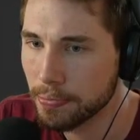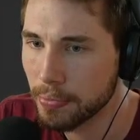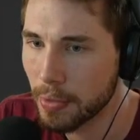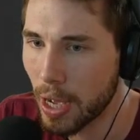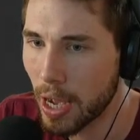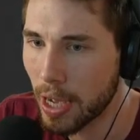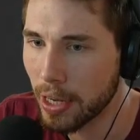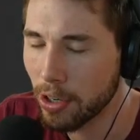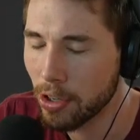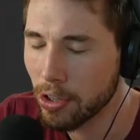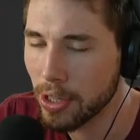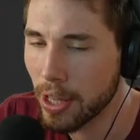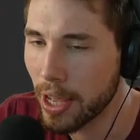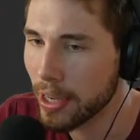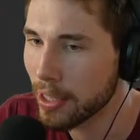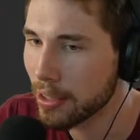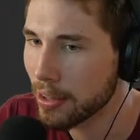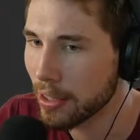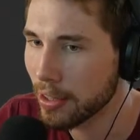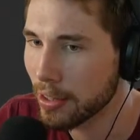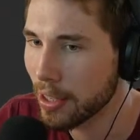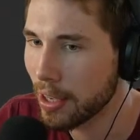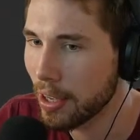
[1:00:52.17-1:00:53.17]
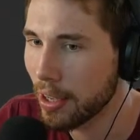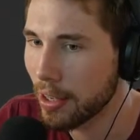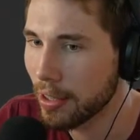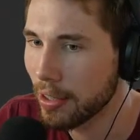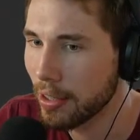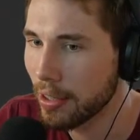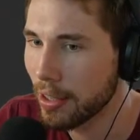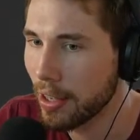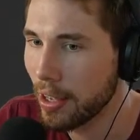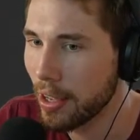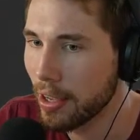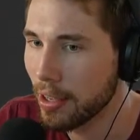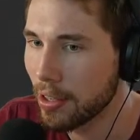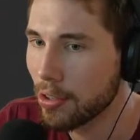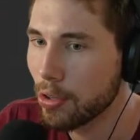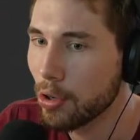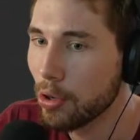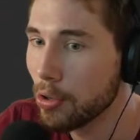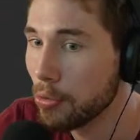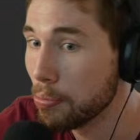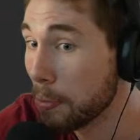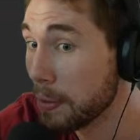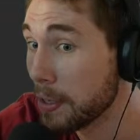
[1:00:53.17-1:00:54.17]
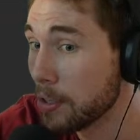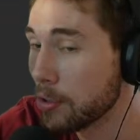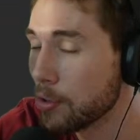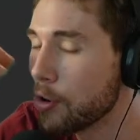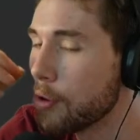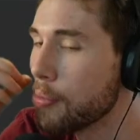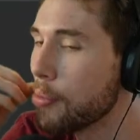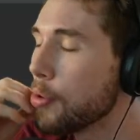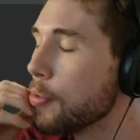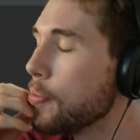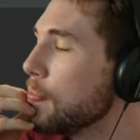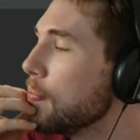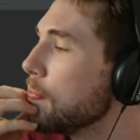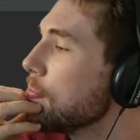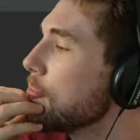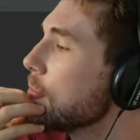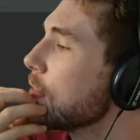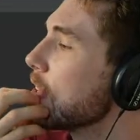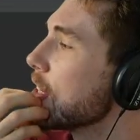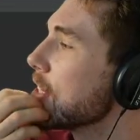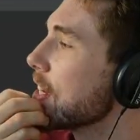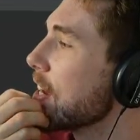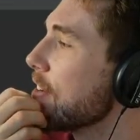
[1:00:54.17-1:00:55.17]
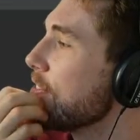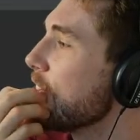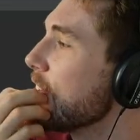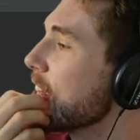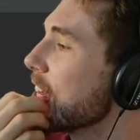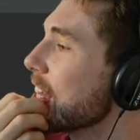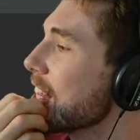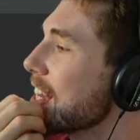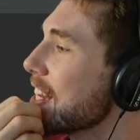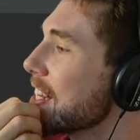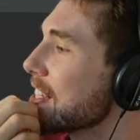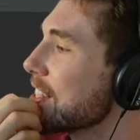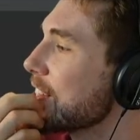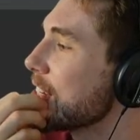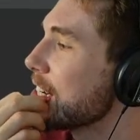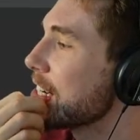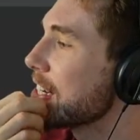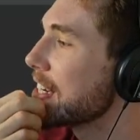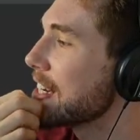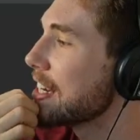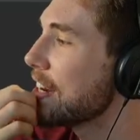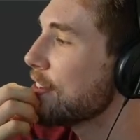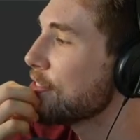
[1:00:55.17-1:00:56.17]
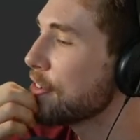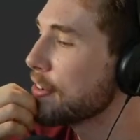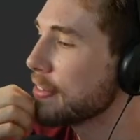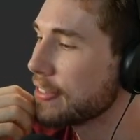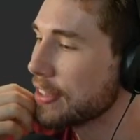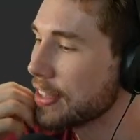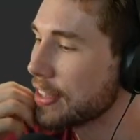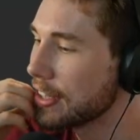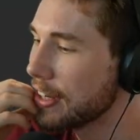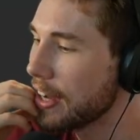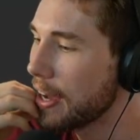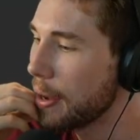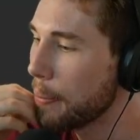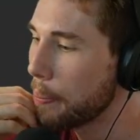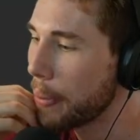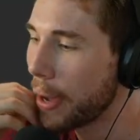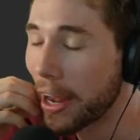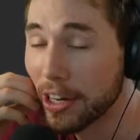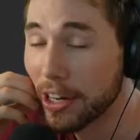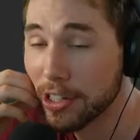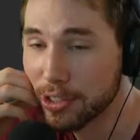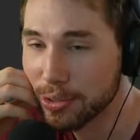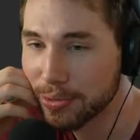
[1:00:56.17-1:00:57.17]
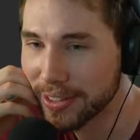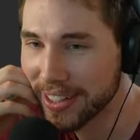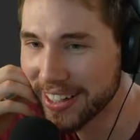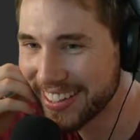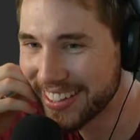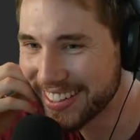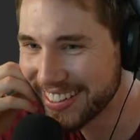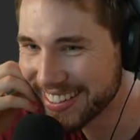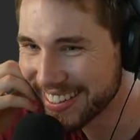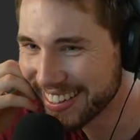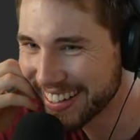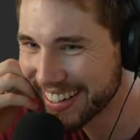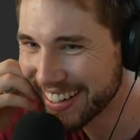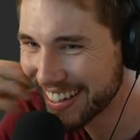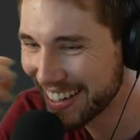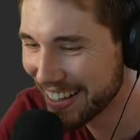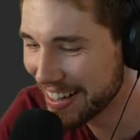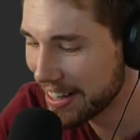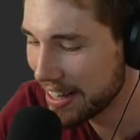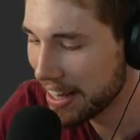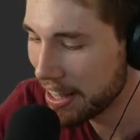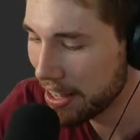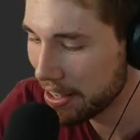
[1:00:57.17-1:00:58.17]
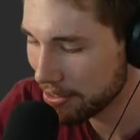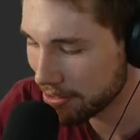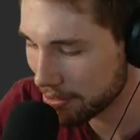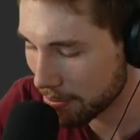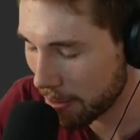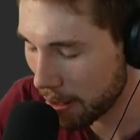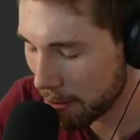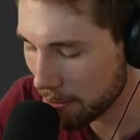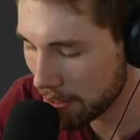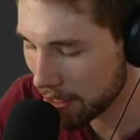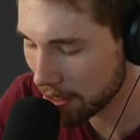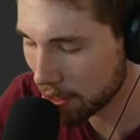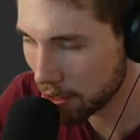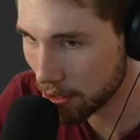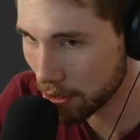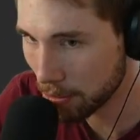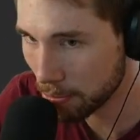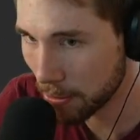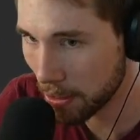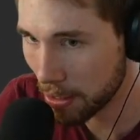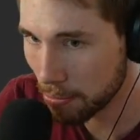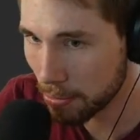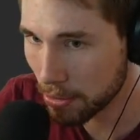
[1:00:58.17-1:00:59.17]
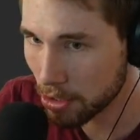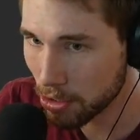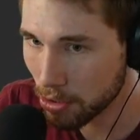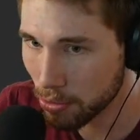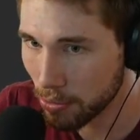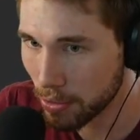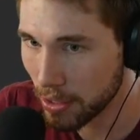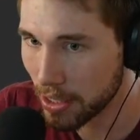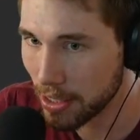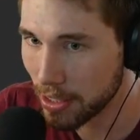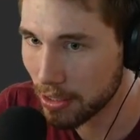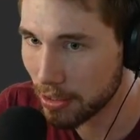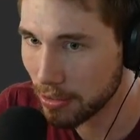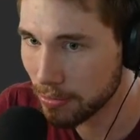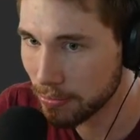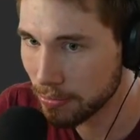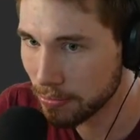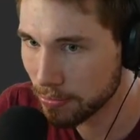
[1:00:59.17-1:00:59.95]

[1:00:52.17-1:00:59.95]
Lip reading: I don't like that it could be normal, because I feel like that's not enough of a punishment. So maybe it should be between...